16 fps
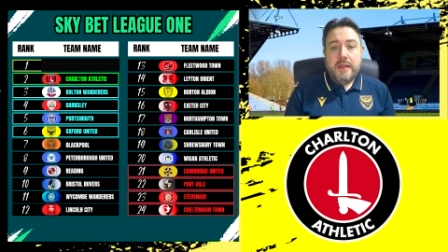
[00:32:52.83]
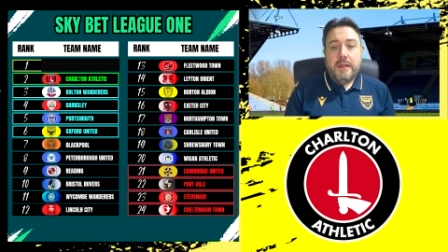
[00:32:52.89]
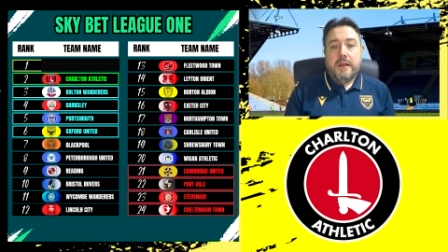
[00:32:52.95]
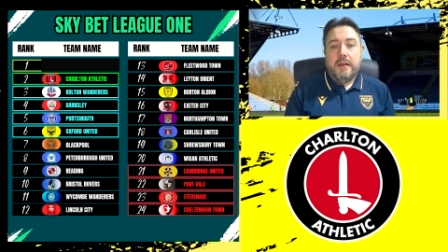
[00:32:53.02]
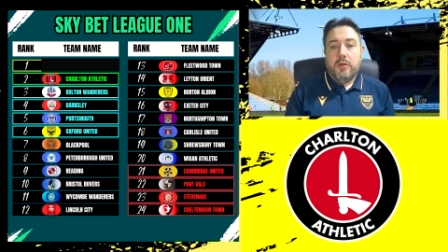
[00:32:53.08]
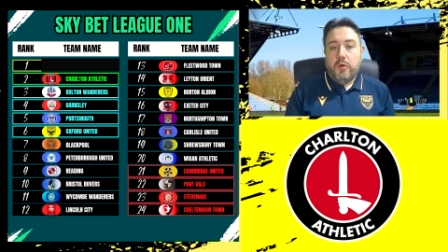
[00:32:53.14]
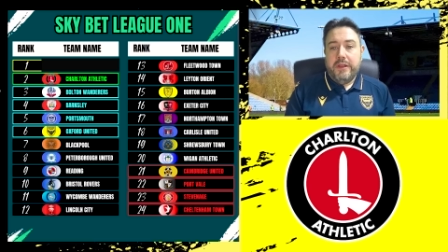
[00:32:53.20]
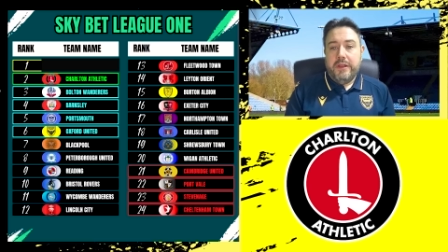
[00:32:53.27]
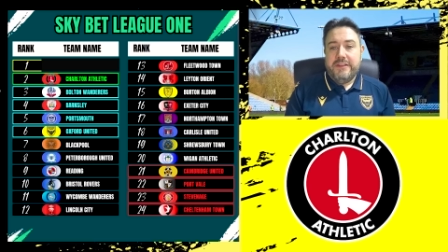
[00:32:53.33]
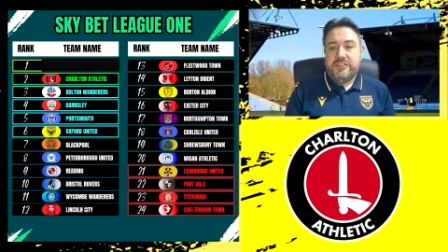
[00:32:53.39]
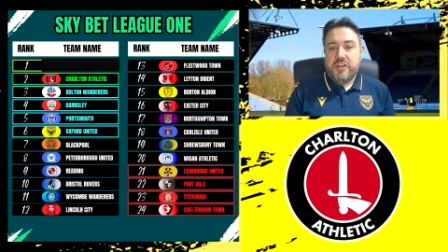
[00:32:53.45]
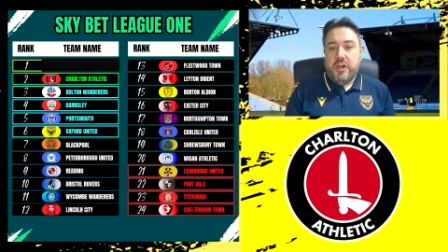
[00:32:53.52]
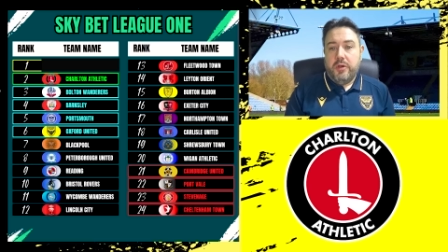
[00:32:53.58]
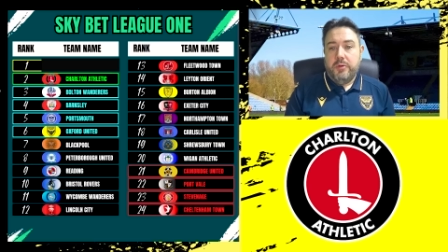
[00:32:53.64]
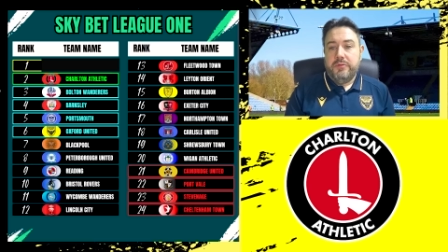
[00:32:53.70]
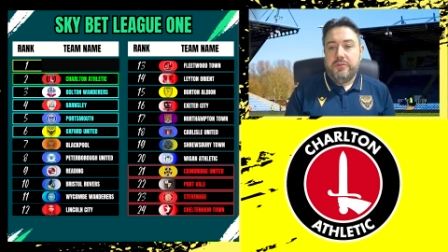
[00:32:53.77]
Lloyd
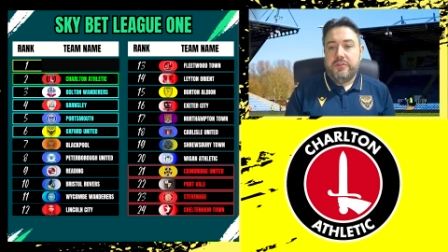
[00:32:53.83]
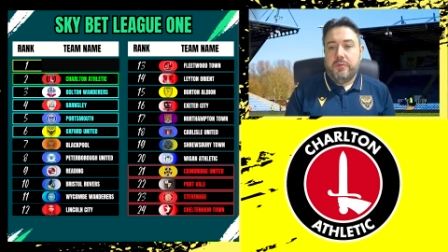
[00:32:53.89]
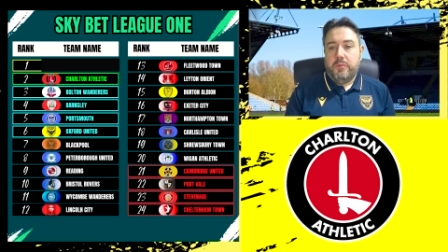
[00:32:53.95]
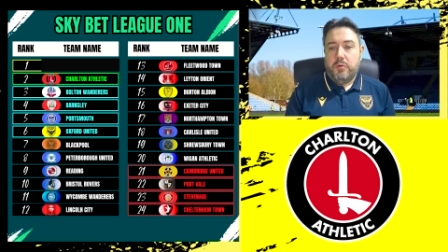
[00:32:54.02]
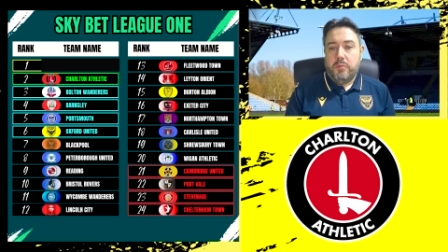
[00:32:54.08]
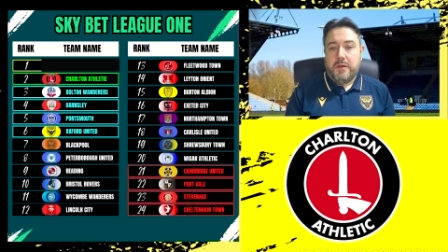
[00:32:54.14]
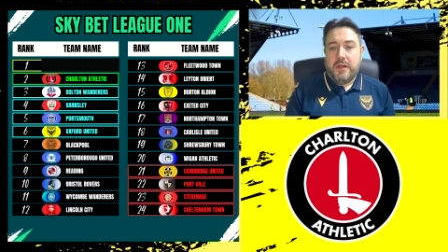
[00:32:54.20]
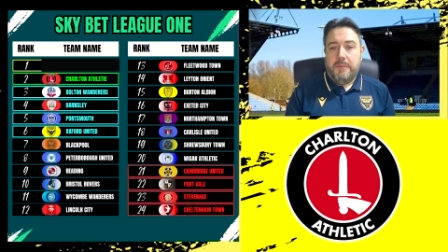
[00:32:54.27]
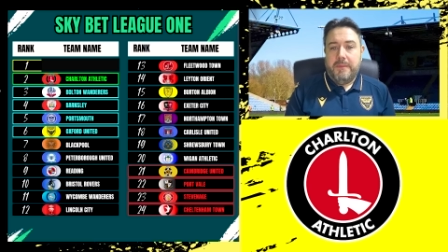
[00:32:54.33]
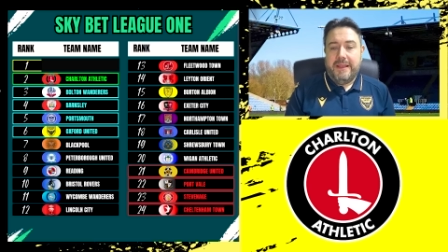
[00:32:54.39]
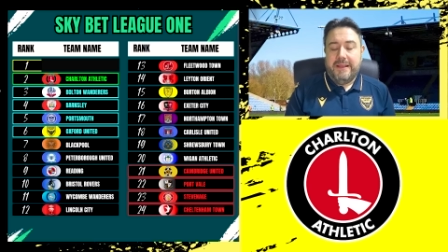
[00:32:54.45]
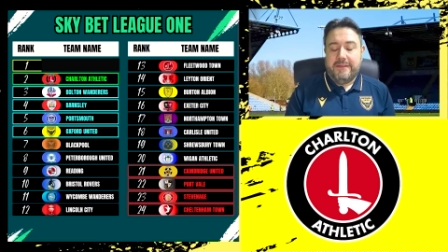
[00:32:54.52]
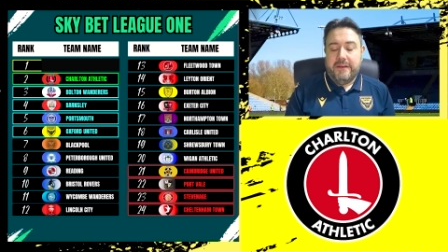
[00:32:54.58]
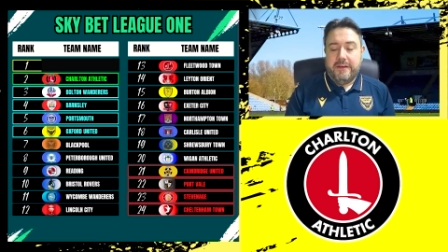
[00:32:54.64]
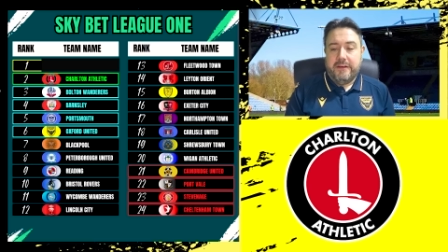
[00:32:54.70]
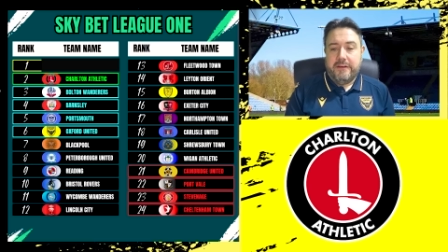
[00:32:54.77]
Jones will come
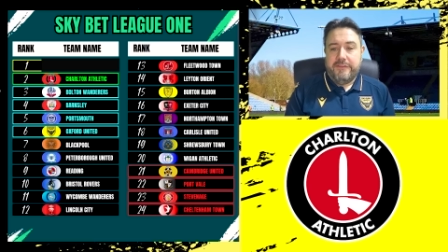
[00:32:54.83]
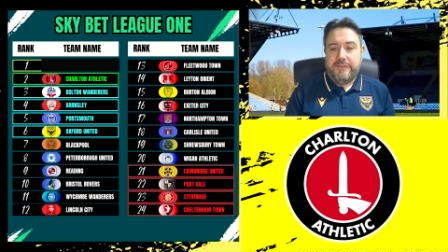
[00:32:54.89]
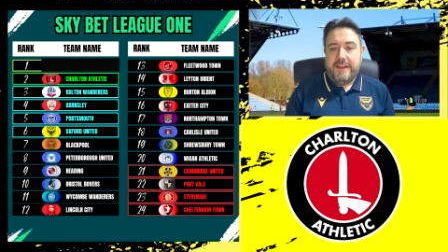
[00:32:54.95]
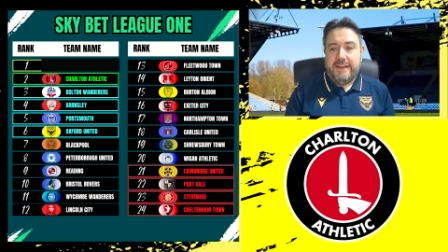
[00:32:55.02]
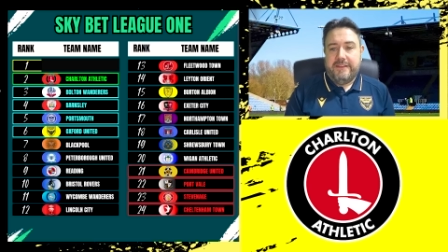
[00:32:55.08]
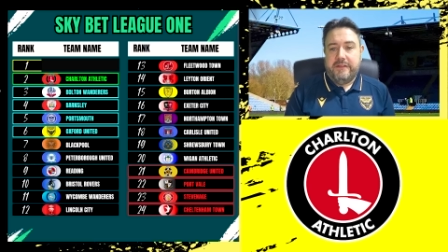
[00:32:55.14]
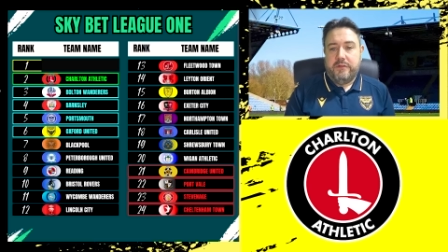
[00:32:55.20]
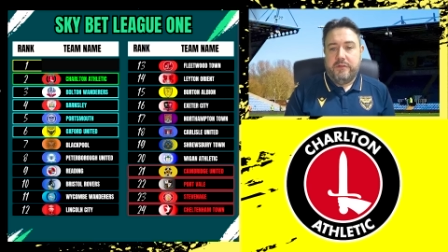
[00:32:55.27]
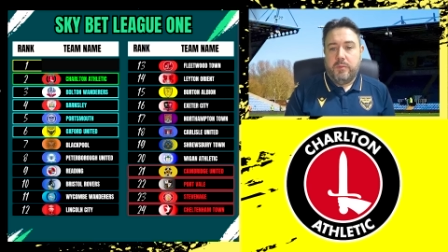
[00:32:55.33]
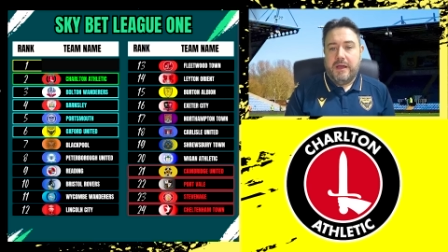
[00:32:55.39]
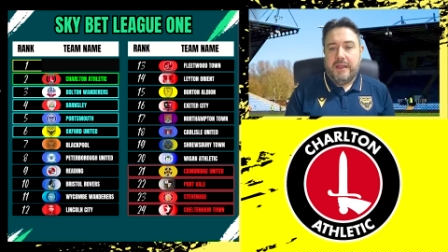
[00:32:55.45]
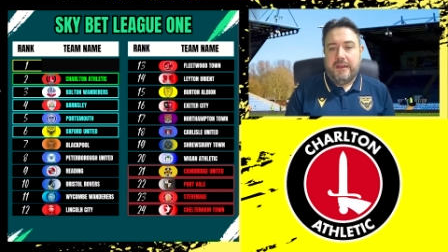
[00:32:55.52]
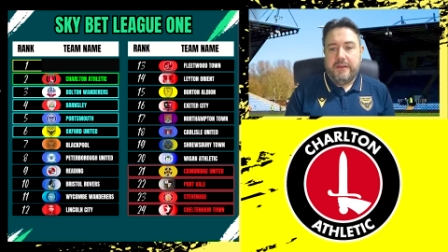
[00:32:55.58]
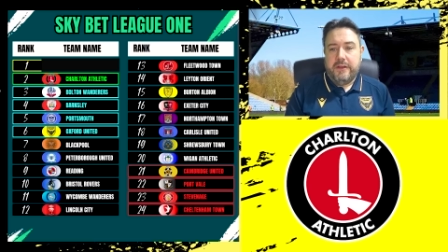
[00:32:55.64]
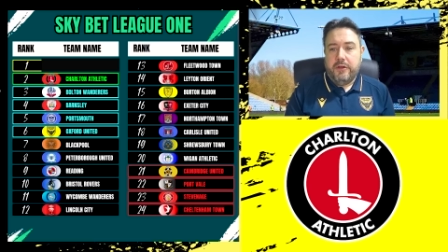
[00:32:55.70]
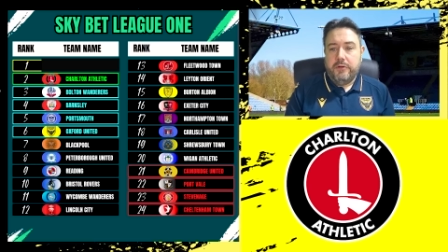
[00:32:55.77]
into the defence as
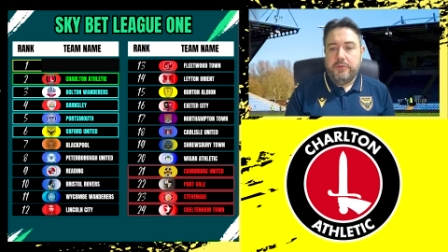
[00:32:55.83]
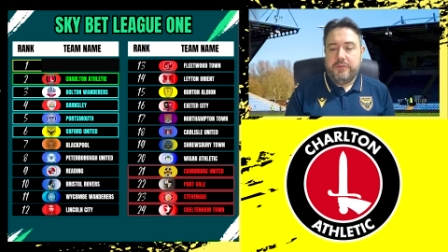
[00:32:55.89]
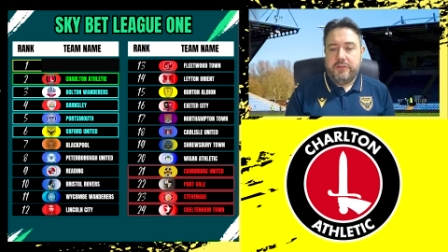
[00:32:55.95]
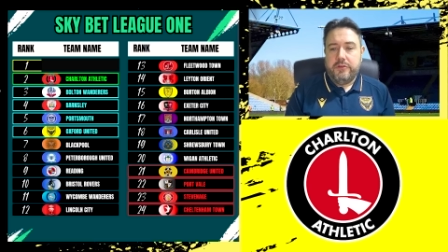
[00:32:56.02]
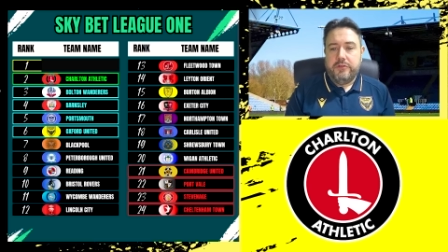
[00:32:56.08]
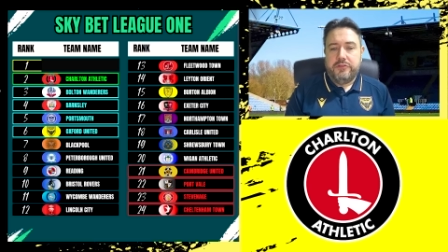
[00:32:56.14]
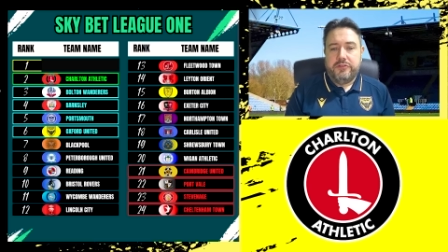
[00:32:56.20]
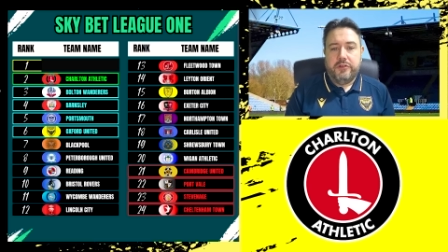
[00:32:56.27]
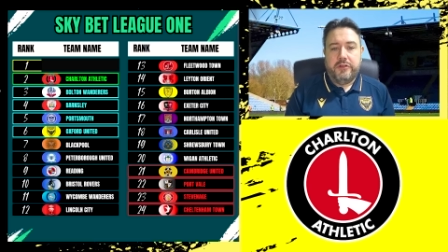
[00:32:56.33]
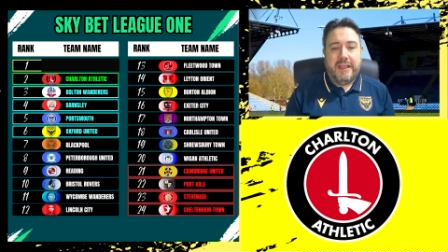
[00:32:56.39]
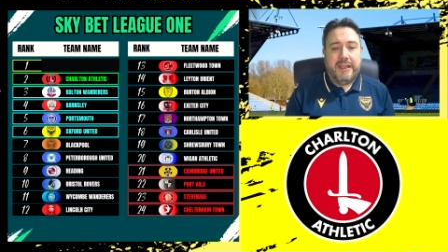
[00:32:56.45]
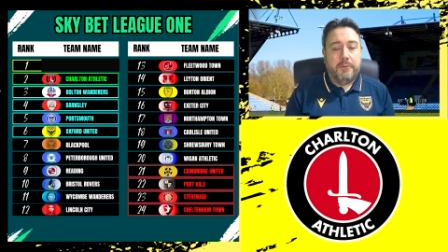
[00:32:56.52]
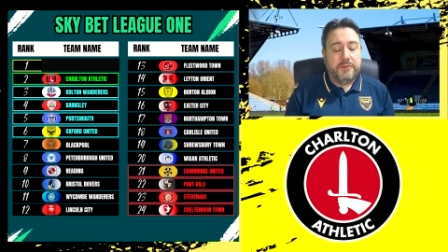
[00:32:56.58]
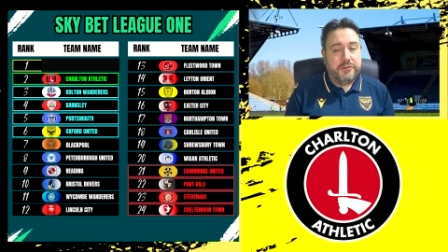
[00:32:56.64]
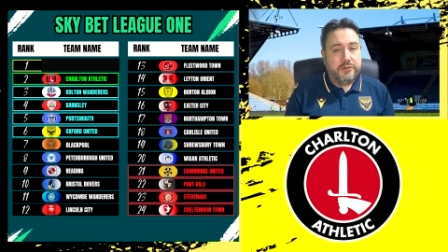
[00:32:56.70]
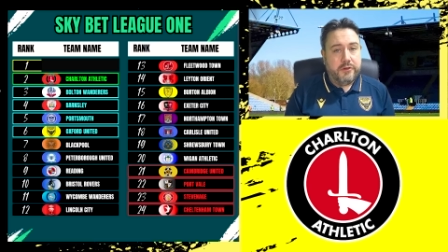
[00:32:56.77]
well, and those two should
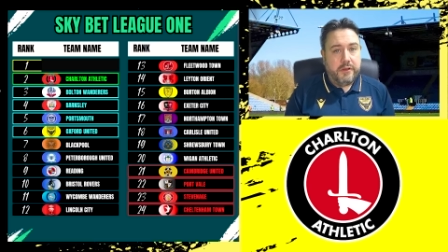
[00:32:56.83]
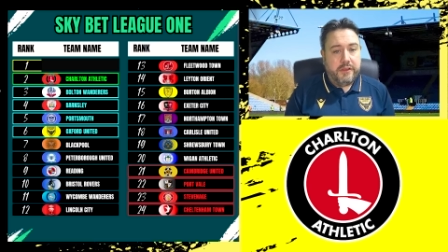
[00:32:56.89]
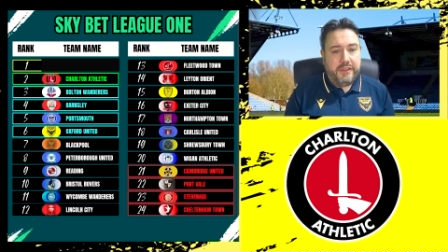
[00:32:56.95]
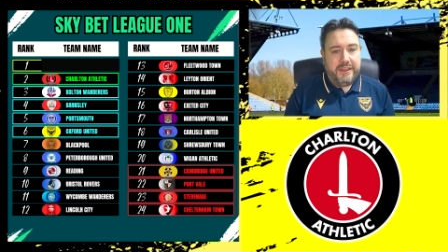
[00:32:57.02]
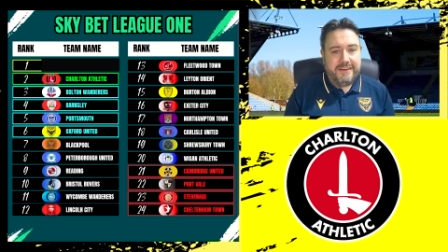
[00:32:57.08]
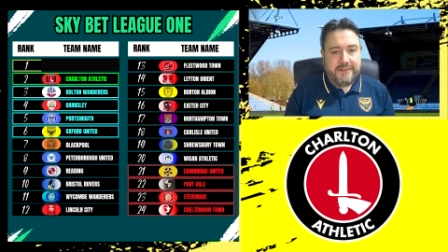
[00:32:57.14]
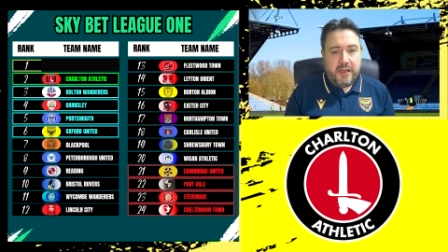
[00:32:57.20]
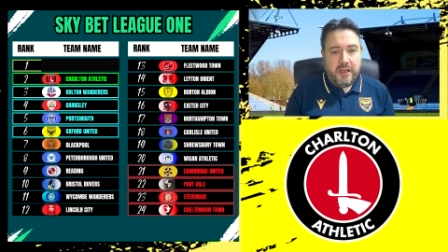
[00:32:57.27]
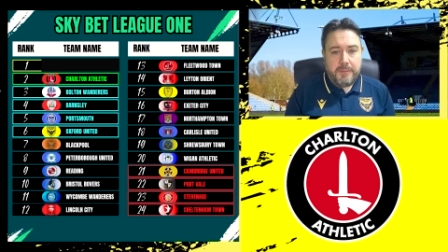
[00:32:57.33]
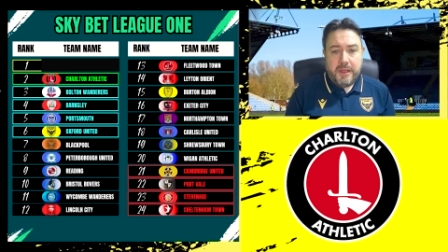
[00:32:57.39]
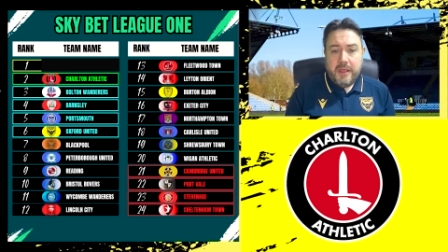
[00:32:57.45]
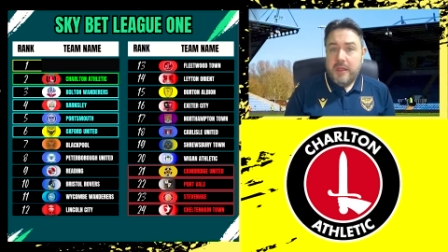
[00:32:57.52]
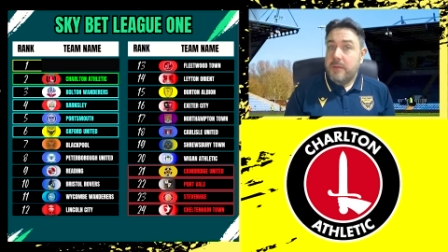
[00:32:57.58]
help shore things up.